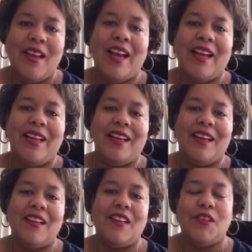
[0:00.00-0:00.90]

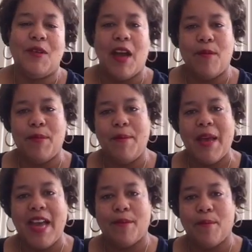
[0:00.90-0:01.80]
And I'll be
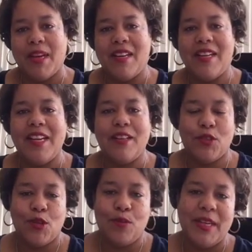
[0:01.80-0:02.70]
back Monday,
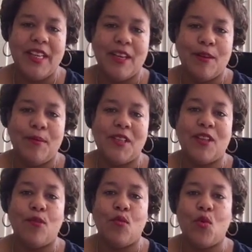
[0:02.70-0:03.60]
2 p.m. to
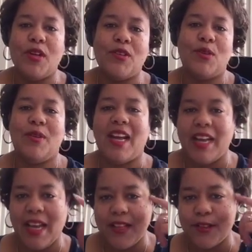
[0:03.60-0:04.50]
go more into
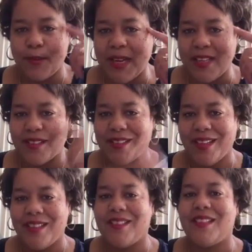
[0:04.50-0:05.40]
that headspace
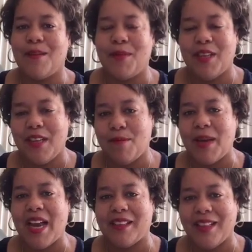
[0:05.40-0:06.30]
and some of the
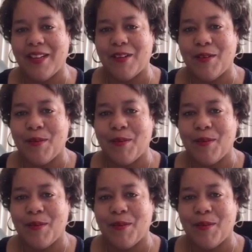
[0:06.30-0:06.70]
impact there.